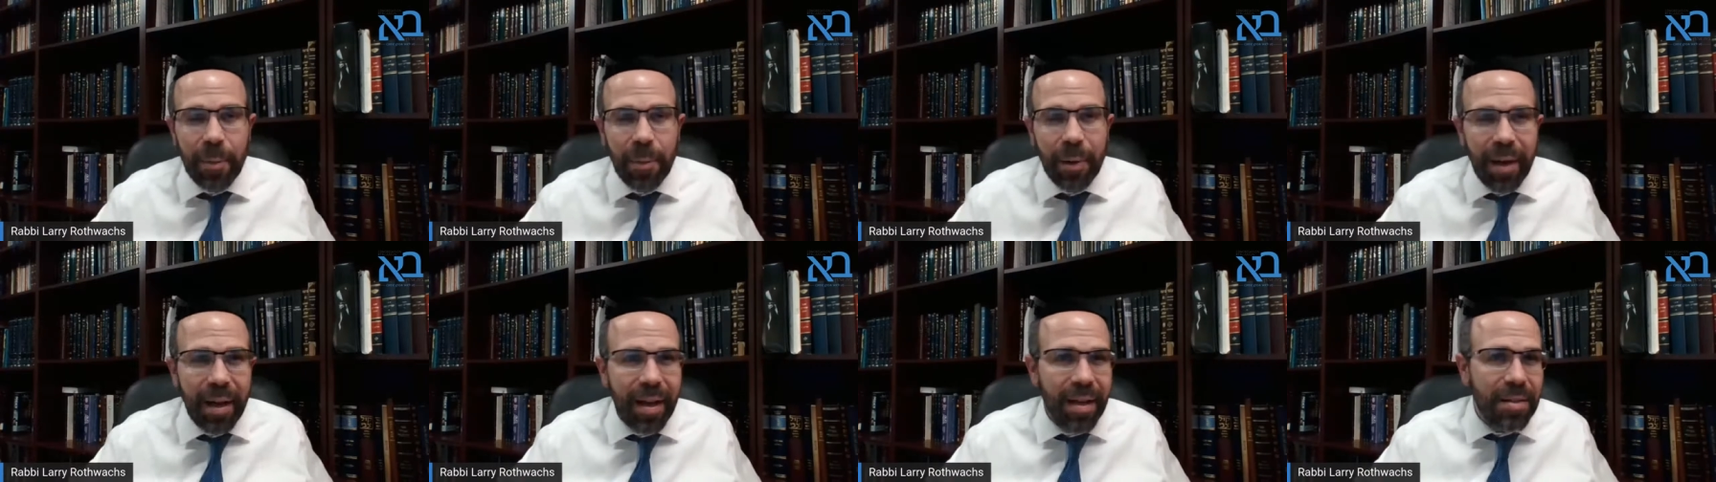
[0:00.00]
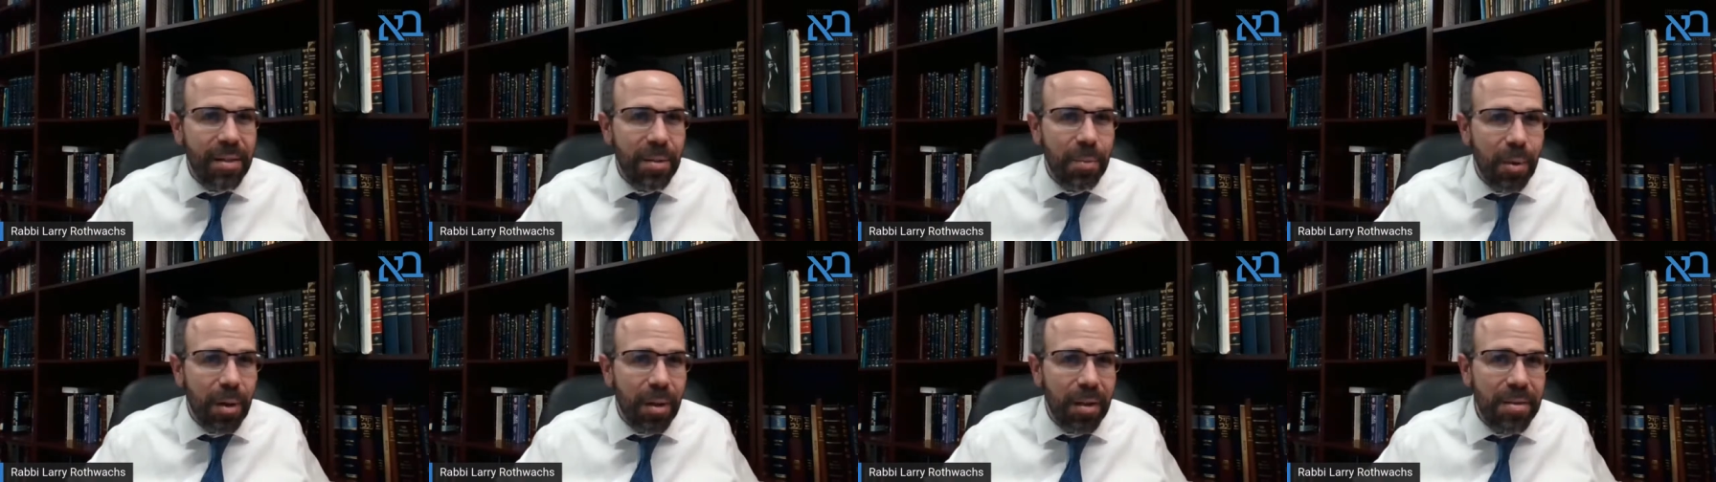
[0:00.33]
would
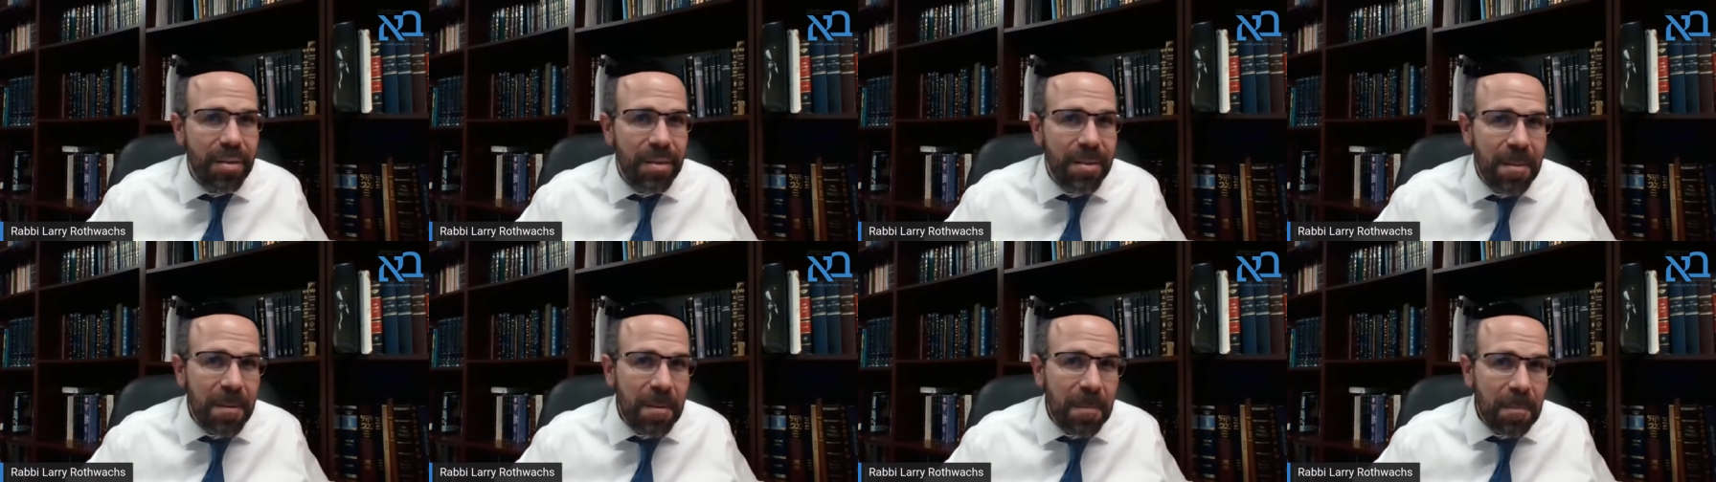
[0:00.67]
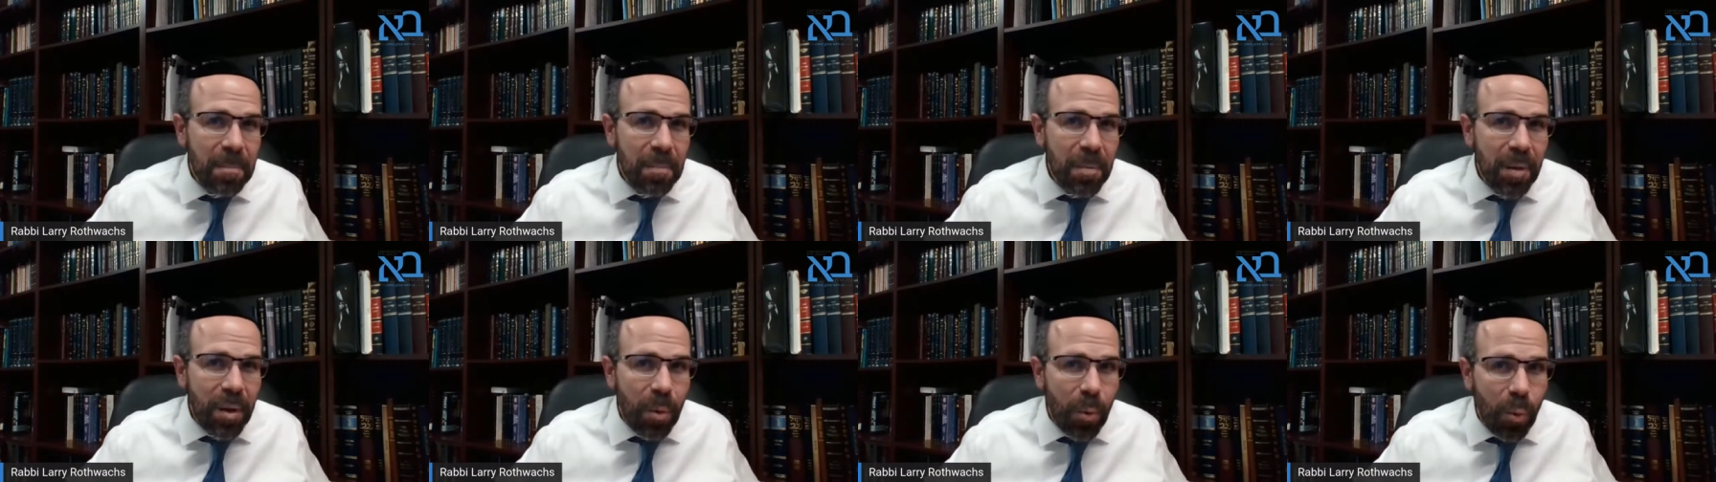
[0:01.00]
ask was,
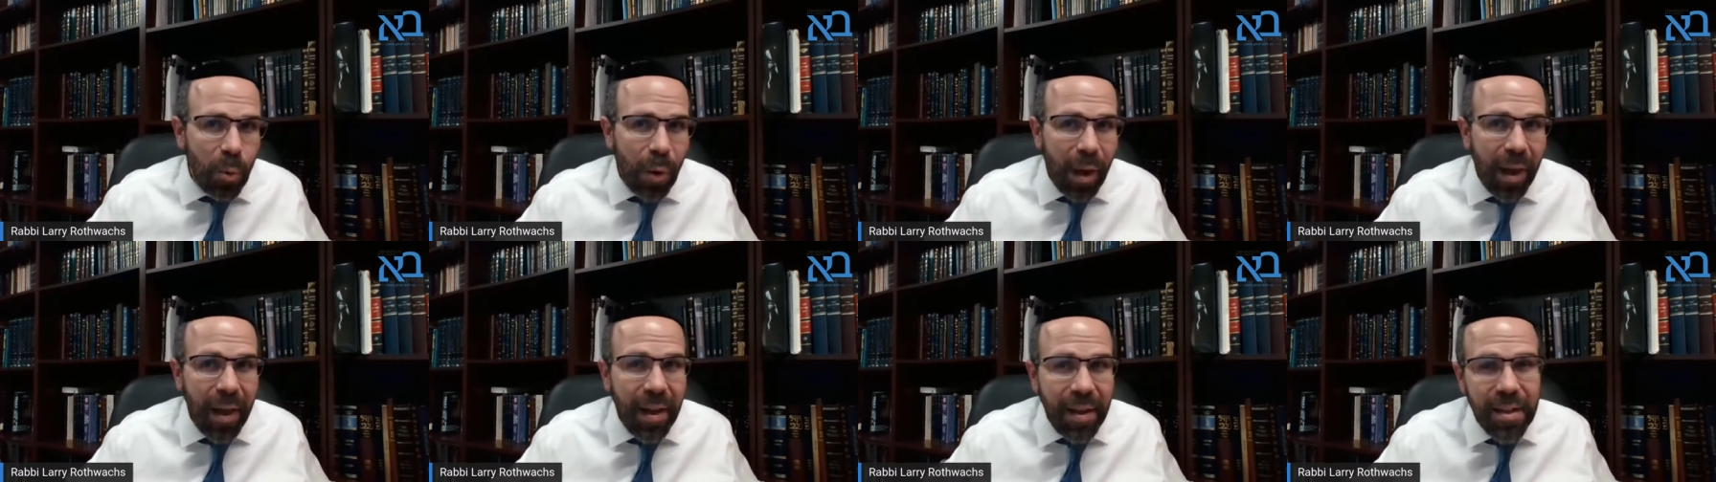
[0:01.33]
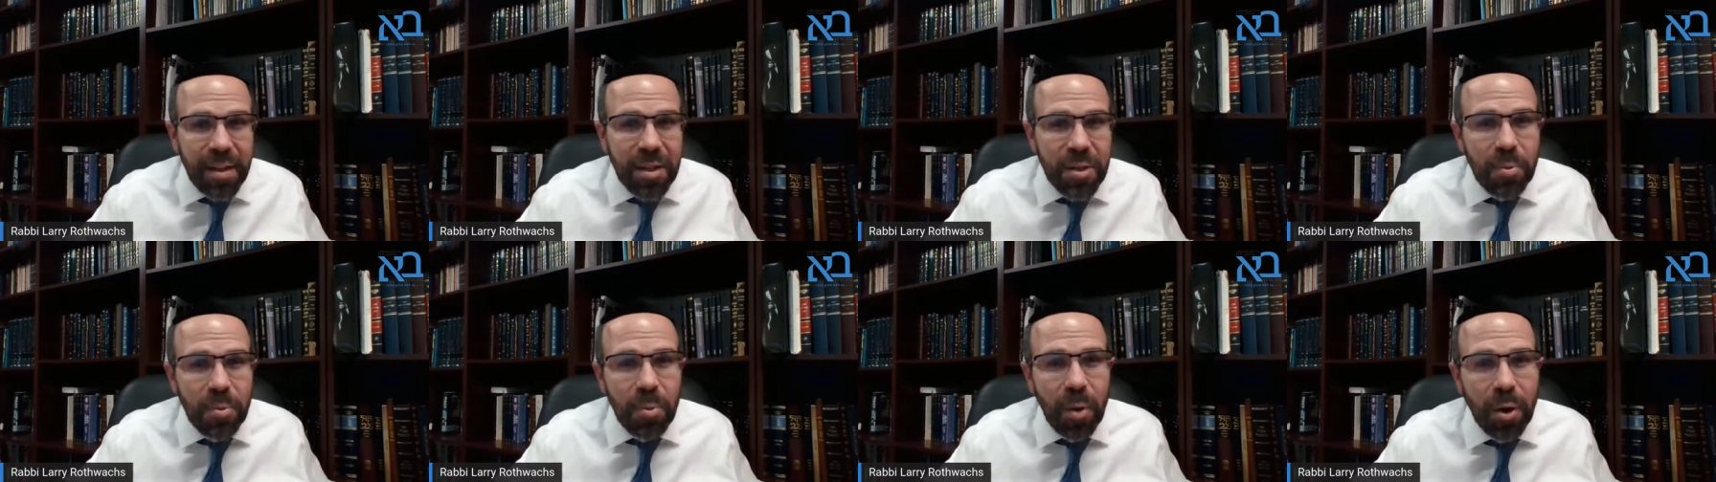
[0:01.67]
when
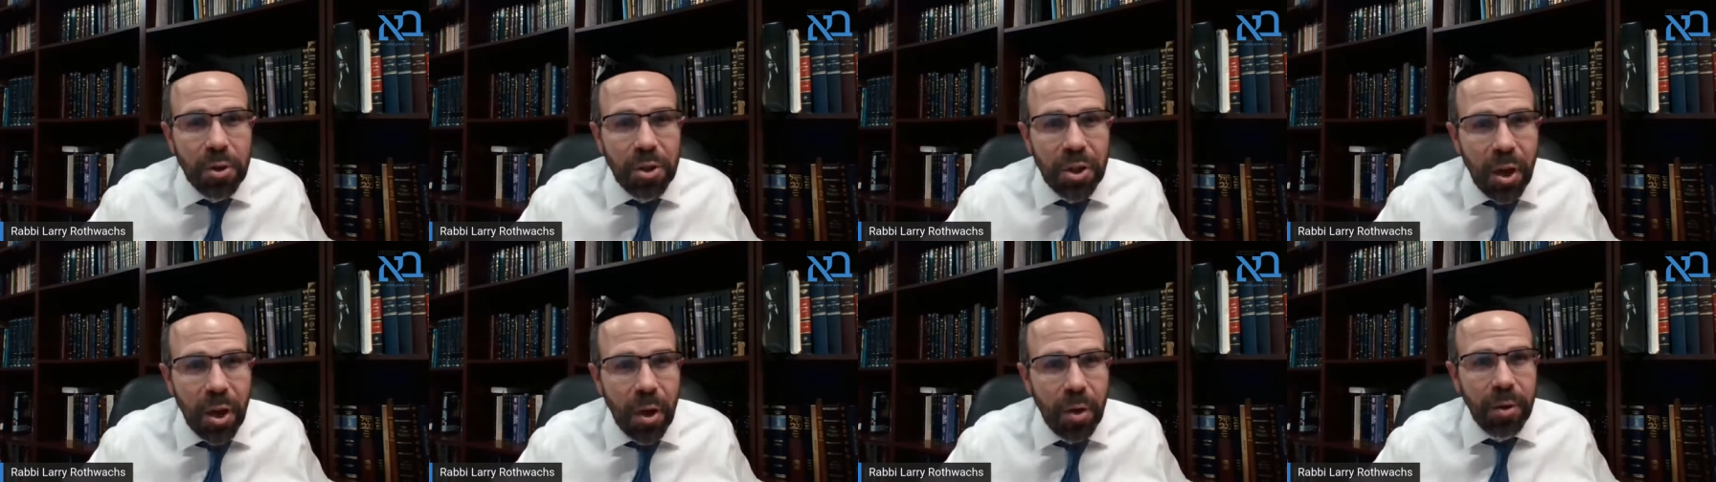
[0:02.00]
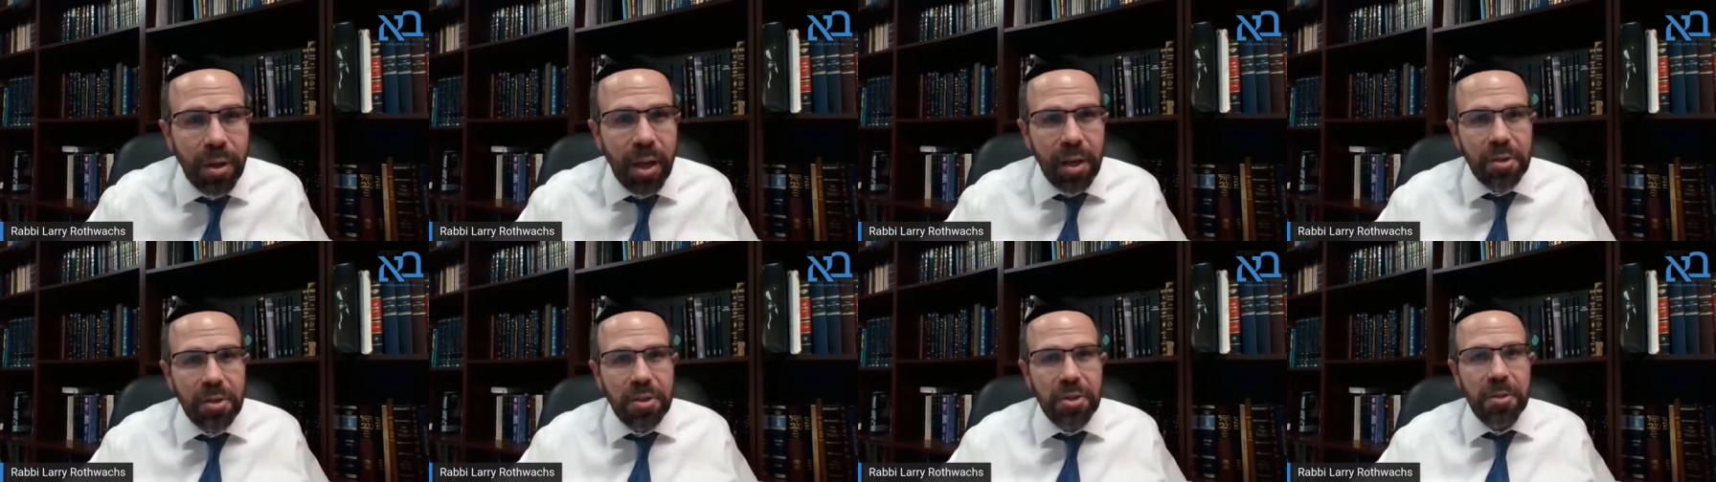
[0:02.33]
is Rosh
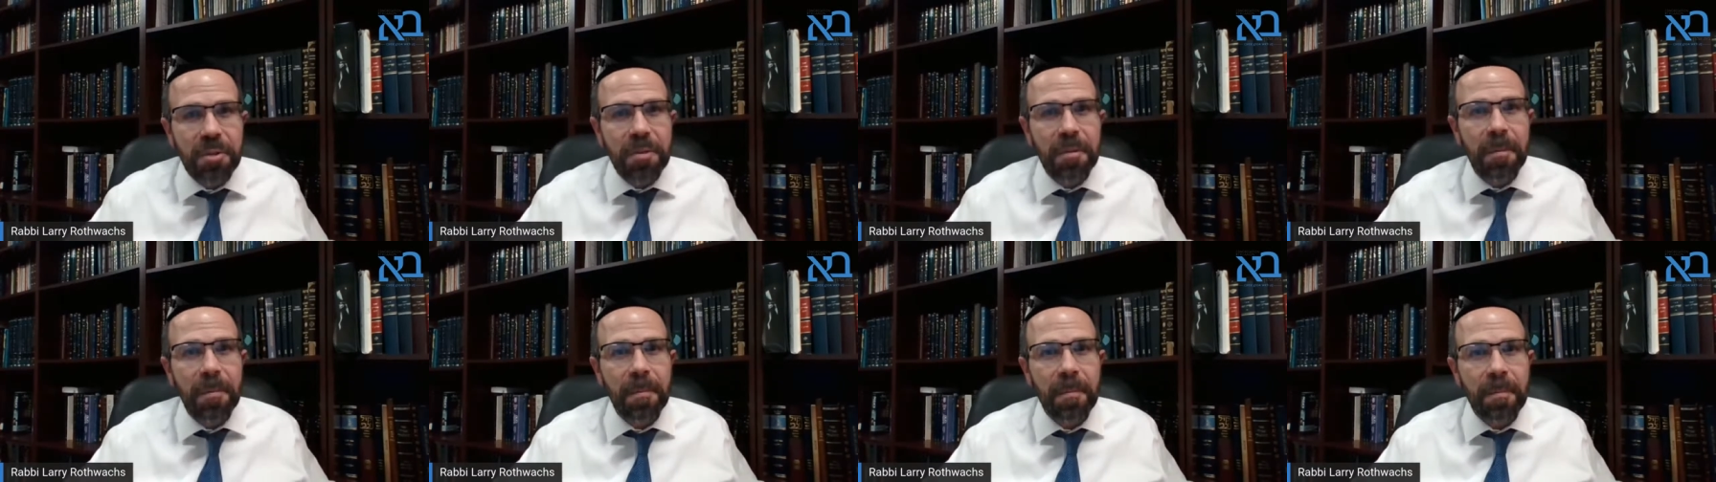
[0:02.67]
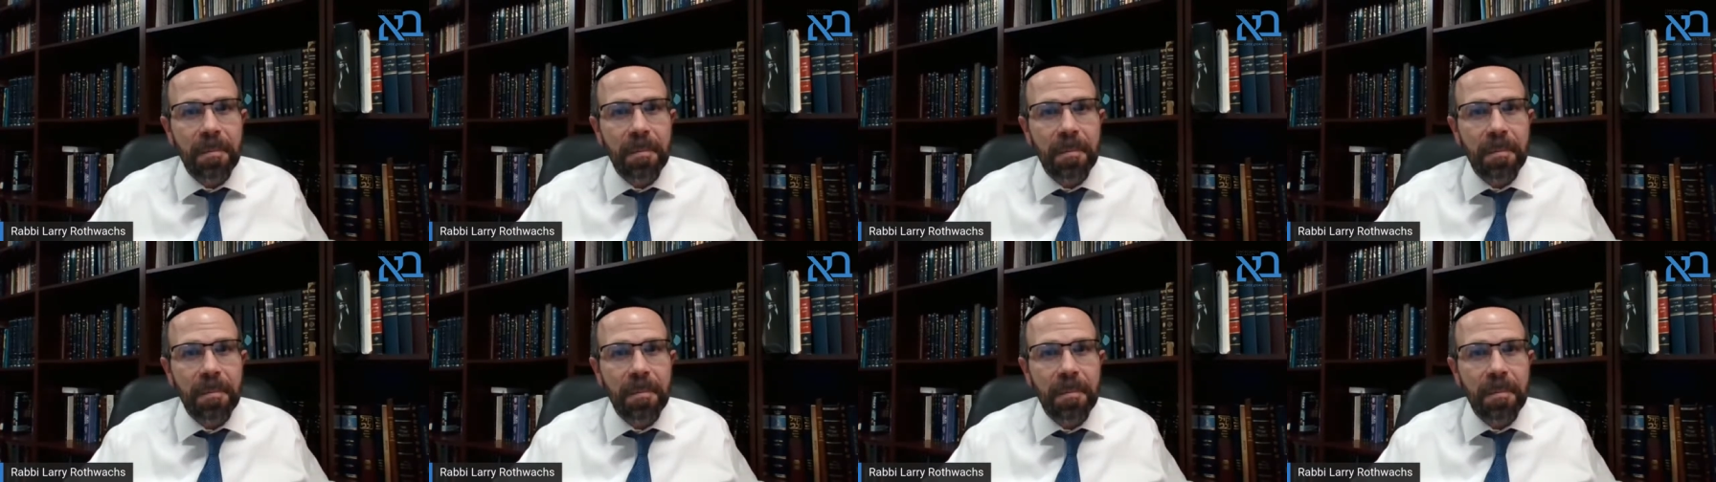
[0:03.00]
Chodesh?